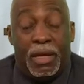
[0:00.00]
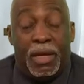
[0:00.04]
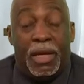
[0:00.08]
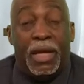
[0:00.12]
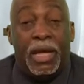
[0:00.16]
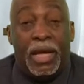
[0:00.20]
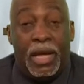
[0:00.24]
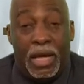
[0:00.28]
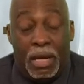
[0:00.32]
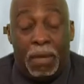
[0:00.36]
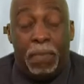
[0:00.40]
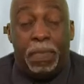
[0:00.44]

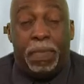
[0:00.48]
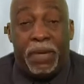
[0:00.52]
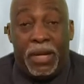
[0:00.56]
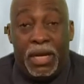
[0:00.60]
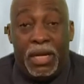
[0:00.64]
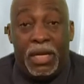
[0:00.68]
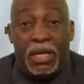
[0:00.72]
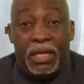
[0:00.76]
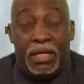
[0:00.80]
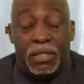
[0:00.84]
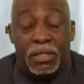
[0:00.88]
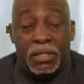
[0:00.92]
in
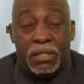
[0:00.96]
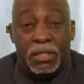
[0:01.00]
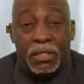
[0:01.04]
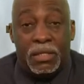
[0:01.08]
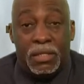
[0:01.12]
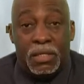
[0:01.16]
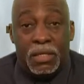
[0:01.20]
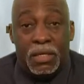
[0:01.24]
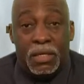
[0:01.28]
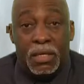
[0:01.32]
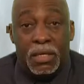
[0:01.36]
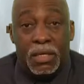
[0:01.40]
peace.
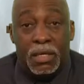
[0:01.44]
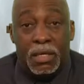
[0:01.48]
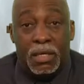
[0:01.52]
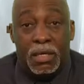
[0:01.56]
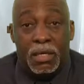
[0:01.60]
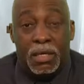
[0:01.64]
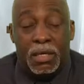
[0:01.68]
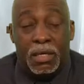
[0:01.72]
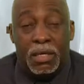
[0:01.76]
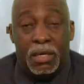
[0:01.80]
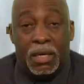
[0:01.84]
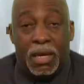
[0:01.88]

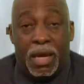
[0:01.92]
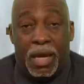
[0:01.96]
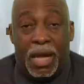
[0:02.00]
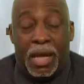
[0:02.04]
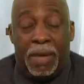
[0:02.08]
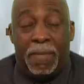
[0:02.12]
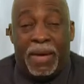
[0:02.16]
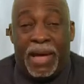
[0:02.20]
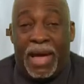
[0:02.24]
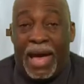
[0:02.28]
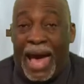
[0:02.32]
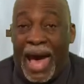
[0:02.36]

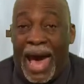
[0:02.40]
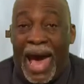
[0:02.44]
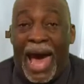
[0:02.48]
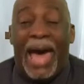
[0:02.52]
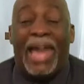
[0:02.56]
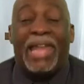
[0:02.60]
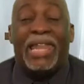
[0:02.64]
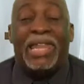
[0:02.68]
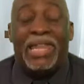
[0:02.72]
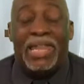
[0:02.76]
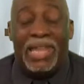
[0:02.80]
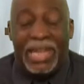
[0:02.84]
Amen.
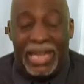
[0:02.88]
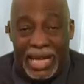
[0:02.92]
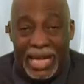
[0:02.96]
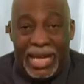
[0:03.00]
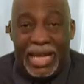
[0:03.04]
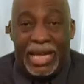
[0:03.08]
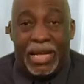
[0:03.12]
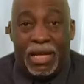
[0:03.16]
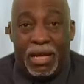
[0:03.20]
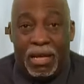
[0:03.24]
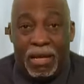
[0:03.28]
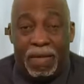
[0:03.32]
I
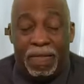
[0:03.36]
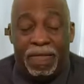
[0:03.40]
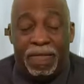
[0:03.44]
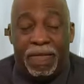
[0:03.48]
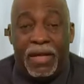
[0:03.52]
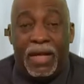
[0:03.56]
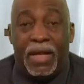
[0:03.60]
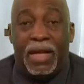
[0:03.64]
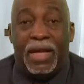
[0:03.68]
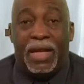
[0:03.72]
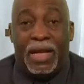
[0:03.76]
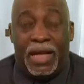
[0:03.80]
live
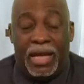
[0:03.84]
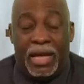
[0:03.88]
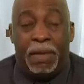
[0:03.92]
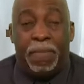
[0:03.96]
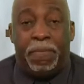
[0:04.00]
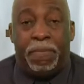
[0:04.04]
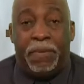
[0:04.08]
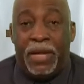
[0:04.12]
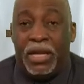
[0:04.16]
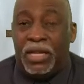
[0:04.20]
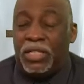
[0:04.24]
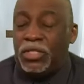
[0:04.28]

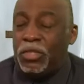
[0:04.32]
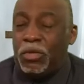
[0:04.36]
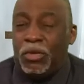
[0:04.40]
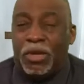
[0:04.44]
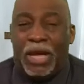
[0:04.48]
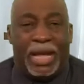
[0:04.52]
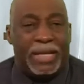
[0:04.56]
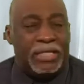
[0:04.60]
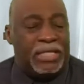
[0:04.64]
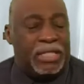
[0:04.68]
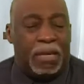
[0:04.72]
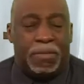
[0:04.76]
in peace. You
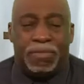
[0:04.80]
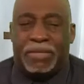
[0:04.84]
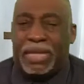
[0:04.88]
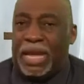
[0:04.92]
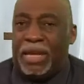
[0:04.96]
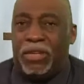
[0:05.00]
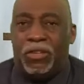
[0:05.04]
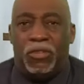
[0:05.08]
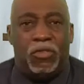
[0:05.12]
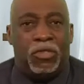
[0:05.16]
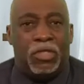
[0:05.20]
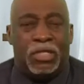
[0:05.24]
got
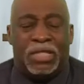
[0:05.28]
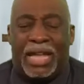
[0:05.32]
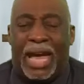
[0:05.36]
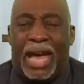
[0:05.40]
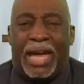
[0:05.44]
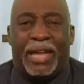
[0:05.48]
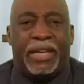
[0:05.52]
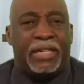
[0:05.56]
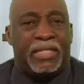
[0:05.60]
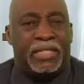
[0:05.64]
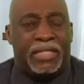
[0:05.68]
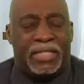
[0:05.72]
sometimes you just
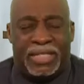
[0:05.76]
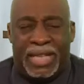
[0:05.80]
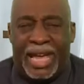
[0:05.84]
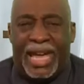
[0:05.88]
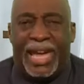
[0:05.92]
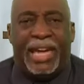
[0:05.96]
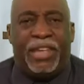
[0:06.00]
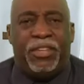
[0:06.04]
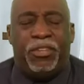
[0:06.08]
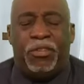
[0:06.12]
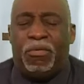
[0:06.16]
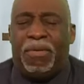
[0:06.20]
got to
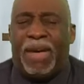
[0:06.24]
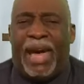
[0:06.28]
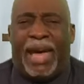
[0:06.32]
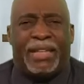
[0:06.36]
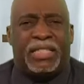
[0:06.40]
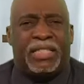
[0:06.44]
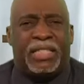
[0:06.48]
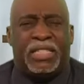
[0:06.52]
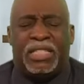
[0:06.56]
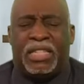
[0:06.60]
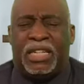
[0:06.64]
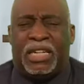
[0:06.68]
say it. You
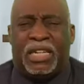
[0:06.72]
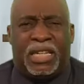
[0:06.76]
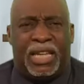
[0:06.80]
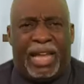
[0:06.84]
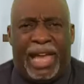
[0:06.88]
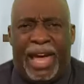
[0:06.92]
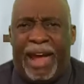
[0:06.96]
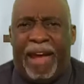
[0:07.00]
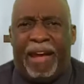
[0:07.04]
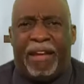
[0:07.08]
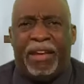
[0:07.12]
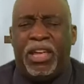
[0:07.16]
got to
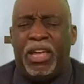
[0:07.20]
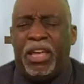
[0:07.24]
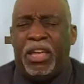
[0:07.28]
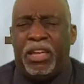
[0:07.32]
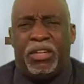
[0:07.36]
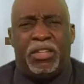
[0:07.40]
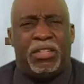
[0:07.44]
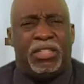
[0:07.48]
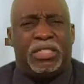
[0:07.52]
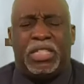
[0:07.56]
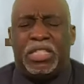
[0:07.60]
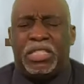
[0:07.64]
declare.
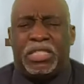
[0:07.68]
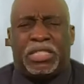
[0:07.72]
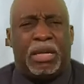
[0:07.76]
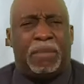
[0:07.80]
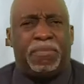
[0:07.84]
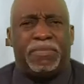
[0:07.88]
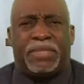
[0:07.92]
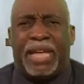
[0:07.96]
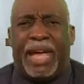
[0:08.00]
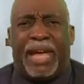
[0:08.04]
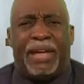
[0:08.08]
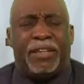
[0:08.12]
You,
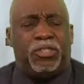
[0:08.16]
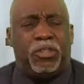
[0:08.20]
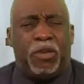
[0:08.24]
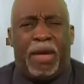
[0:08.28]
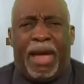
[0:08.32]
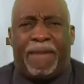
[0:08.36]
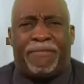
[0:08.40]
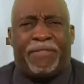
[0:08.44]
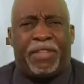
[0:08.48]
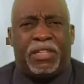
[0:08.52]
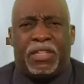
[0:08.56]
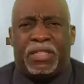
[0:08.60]
sometimes you
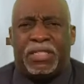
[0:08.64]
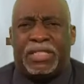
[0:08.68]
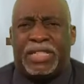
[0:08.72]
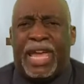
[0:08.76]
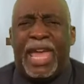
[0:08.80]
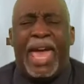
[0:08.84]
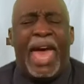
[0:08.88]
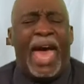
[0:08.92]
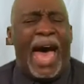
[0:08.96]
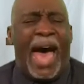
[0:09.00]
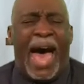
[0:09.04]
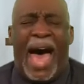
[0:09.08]
have to just
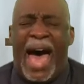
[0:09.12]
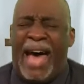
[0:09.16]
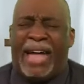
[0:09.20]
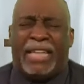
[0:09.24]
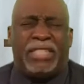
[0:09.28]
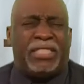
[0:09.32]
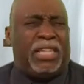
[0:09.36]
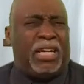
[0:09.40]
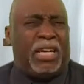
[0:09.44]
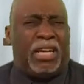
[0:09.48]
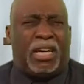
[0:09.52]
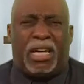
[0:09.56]
say,
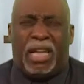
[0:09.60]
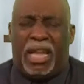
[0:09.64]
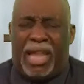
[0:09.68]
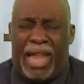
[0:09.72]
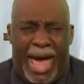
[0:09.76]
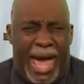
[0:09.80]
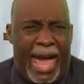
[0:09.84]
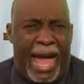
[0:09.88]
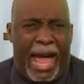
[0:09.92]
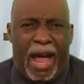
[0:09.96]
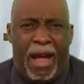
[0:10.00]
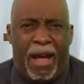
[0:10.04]
I
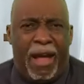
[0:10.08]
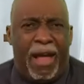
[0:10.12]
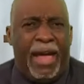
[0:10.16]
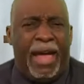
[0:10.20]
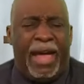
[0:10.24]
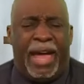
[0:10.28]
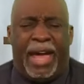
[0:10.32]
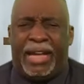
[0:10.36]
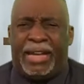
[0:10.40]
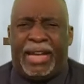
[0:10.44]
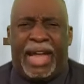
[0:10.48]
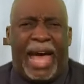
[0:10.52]
declare
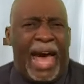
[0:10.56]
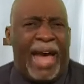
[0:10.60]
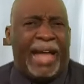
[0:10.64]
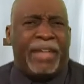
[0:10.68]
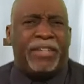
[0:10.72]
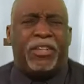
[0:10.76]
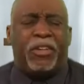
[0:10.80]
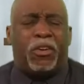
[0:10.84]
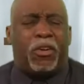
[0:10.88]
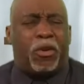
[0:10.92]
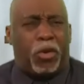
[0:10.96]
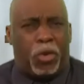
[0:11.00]
and
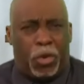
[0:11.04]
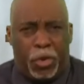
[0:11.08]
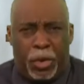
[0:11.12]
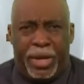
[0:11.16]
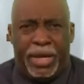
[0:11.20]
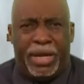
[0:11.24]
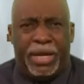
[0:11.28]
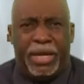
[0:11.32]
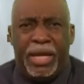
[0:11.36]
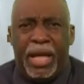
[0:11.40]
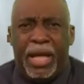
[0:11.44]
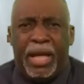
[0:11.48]
I
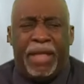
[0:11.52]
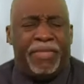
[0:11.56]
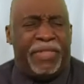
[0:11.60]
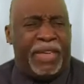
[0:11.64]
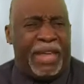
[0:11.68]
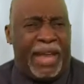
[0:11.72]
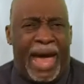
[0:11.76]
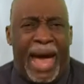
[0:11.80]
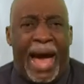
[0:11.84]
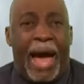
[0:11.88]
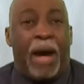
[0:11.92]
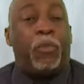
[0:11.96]
decree
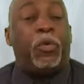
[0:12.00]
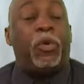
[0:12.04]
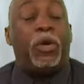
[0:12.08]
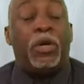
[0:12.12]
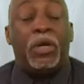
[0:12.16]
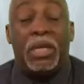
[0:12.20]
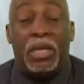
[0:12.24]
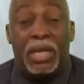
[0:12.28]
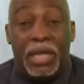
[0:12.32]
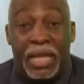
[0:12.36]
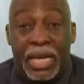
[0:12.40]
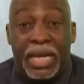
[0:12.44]
that I
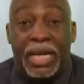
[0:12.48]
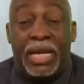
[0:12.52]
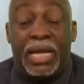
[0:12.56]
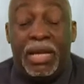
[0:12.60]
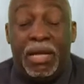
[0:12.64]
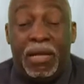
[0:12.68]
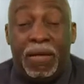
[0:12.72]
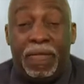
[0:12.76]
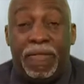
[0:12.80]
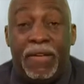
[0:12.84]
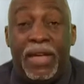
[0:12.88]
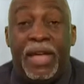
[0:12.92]
will
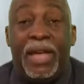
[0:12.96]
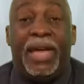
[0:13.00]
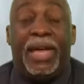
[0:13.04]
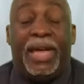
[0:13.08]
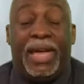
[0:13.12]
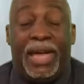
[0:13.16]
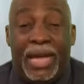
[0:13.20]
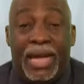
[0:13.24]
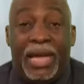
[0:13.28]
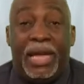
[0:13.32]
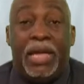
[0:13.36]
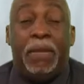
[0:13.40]
live
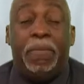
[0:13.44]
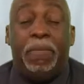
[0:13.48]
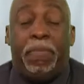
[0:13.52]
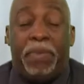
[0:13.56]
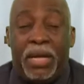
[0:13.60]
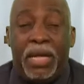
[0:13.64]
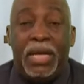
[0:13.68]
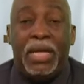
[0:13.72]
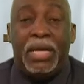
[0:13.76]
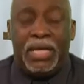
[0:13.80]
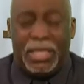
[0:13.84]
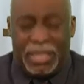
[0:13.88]
in
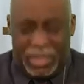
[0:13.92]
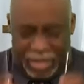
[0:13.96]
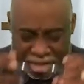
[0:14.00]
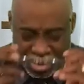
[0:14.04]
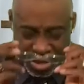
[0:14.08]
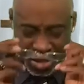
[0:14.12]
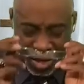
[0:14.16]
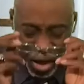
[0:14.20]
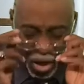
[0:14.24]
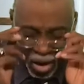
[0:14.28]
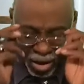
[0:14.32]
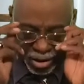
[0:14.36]

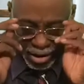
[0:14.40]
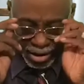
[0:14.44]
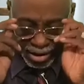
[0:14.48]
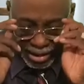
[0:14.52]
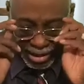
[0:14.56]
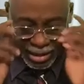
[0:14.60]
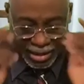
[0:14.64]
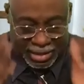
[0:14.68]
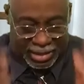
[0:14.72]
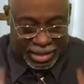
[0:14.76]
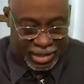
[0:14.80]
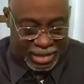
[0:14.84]
peace. Are you
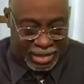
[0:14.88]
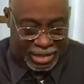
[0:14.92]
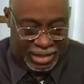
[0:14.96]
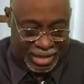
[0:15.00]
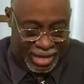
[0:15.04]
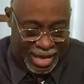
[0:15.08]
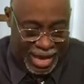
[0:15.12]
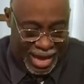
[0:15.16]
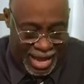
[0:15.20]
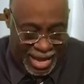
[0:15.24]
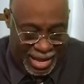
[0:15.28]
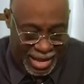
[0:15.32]
listening
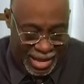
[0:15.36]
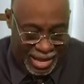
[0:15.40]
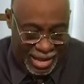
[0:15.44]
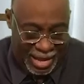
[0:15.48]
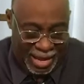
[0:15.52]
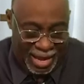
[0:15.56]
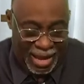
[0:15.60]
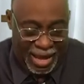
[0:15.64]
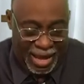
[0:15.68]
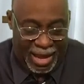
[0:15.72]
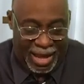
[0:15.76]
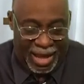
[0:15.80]
today?
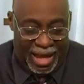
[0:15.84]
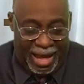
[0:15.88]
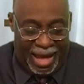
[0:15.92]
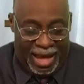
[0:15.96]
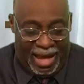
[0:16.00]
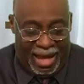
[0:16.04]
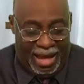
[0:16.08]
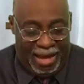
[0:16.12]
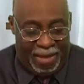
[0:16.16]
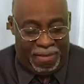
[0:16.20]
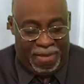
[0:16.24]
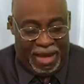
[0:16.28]

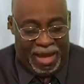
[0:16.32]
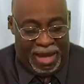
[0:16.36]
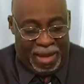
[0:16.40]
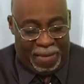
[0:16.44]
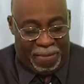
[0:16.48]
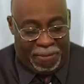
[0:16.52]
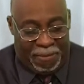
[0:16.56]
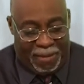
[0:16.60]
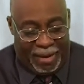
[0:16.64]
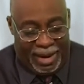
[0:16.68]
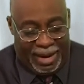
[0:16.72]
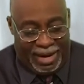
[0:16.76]

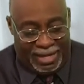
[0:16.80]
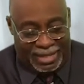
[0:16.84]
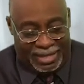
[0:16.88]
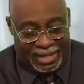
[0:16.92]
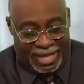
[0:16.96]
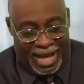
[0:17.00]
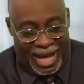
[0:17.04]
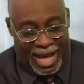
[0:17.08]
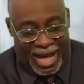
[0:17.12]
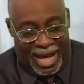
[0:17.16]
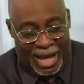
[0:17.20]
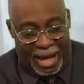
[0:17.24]
Amen. Praise
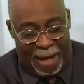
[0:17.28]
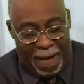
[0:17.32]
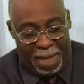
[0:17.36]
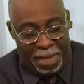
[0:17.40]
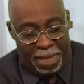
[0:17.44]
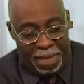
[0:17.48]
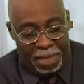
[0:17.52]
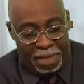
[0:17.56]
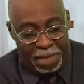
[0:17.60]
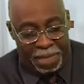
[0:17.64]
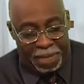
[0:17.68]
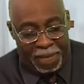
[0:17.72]
God.
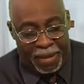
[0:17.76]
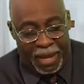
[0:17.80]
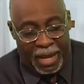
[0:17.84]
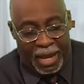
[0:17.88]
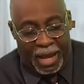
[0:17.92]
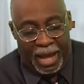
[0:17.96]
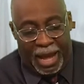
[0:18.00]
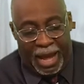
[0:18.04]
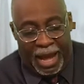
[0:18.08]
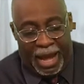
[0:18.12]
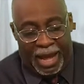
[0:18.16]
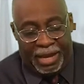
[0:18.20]

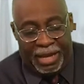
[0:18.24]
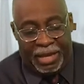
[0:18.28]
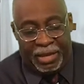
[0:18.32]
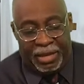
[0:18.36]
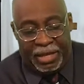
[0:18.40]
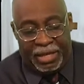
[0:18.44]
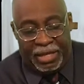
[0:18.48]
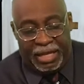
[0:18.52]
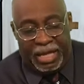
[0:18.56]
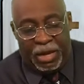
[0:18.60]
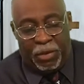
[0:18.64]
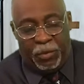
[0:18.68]
And then,
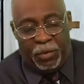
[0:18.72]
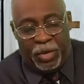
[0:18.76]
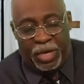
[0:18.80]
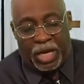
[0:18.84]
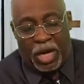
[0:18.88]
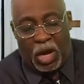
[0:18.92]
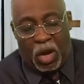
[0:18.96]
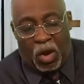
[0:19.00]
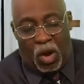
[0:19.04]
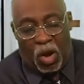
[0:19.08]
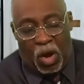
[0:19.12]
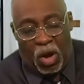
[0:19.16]
then we
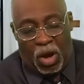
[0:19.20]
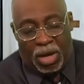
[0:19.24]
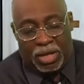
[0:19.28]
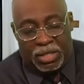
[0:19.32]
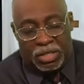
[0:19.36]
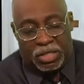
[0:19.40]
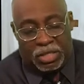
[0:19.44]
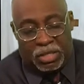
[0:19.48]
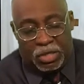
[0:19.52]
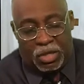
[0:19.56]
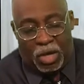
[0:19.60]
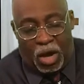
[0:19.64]
go
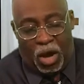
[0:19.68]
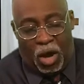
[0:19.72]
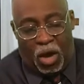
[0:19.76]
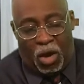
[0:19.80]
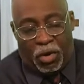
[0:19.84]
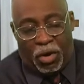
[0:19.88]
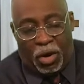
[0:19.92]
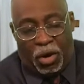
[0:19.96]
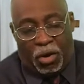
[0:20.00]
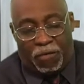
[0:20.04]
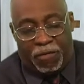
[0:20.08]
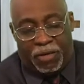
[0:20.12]
on
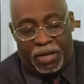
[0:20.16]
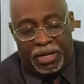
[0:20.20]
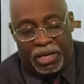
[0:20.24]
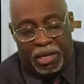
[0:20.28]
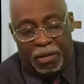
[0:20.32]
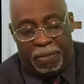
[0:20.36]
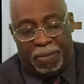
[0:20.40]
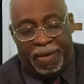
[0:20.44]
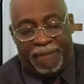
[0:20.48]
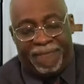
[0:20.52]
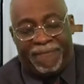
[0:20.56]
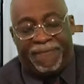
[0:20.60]
on over a
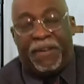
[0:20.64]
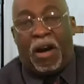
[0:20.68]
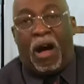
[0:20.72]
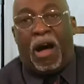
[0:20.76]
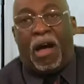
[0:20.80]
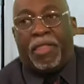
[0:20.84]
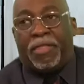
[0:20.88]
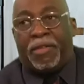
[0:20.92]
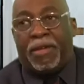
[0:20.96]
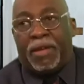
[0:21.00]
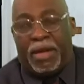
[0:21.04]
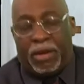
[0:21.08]
little bit
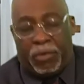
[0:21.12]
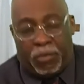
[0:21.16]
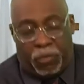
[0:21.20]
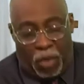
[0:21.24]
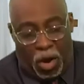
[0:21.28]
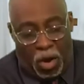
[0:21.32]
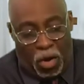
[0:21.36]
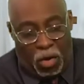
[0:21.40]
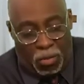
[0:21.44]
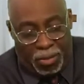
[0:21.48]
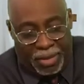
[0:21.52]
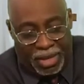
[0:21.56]
farther in
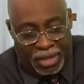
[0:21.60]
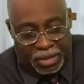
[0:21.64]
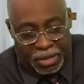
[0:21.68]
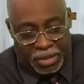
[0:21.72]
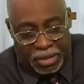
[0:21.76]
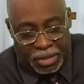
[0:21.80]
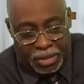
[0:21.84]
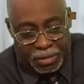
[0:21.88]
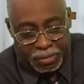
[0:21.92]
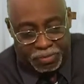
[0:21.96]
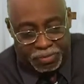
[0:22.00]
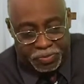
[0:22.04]

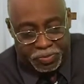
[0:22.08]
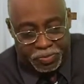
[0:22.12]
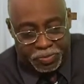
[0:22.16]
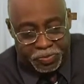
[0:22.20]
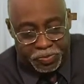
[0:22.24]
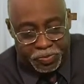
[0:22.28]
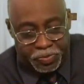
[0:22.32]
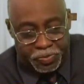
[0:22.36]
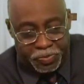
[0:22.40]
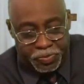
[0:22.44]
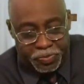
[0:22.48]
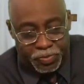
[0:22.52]
Romans
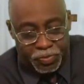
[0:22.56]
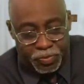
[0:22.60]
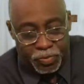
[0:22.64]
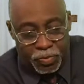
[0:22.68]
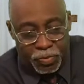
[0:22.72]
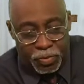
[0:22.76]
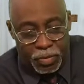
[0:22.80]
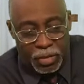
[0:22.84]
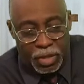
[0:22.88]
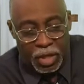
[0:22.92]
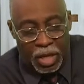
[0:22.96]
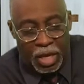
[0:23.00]

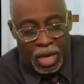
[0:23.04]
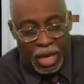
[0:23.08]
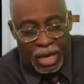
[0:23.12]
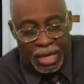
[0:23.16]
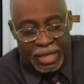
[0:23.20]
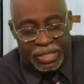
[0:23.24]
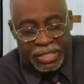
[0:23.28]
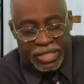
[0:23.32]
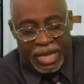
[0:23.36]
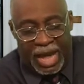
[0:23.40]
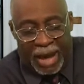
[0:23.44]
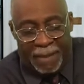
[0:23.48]

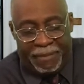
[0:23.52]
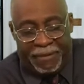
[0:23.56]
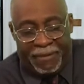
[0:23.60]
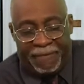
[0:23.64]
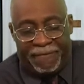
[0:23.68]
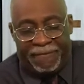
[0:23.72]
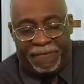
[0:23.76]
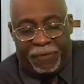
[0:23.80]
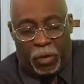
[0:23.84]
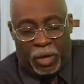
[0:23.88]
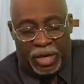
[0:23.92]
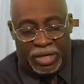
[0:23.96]
chapter
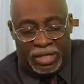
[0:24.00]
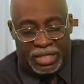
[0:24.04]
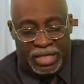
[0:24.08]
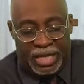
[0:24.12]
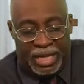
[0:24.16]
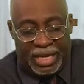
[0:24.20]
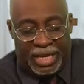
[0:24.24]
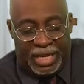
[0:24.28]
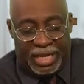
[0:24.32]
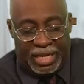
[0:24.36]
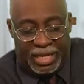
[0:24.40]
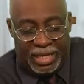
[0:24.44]

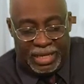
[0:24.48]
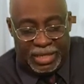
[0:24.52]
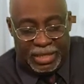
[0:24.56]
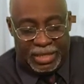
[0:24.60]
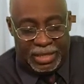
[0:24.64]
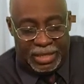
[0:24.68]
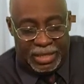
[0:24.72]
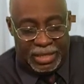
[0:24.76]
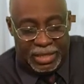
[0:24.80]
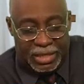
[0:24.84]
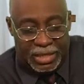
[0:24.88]
14